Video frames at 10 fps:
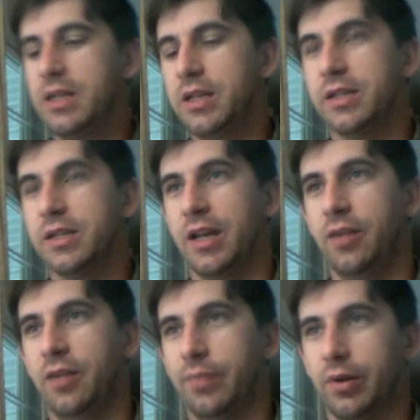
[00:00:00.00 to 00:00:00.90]
is a
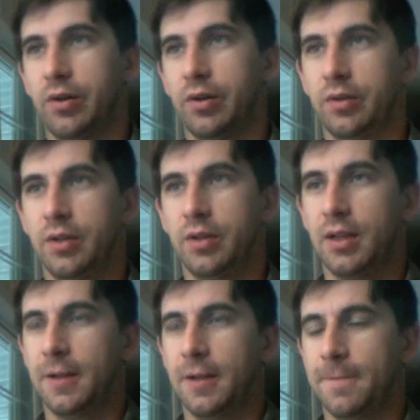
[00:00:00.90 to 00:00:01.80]
helper
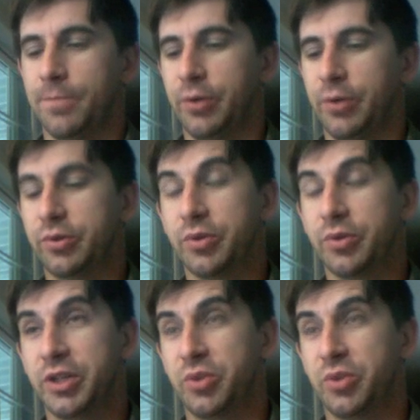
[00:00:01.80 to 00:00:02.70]
who is going
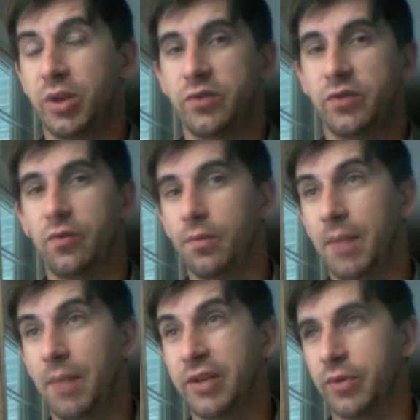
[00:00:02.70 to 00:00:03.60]
to transform
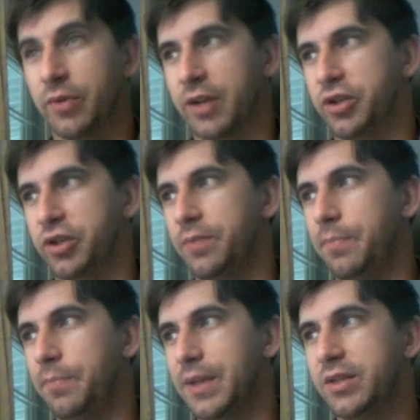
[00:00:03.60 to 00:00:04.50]
my direction
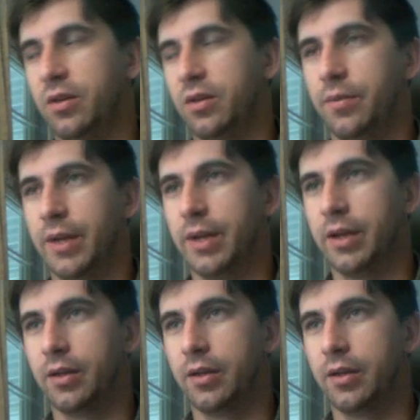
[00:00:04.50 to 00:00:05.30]
based on my